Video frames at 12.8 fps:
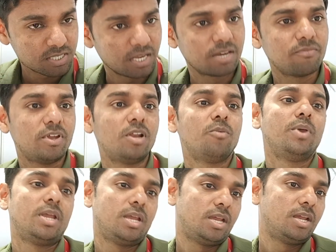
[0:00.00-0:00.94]
then we will
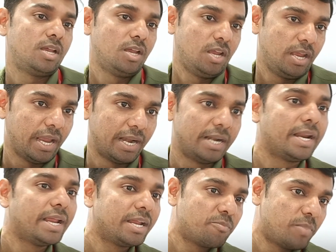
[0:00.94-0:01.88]
be
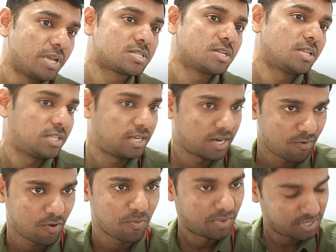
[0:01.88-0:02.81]
entering based on the
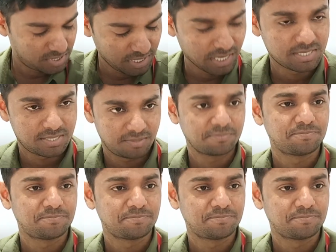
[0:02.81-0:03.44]
requirements. Yes.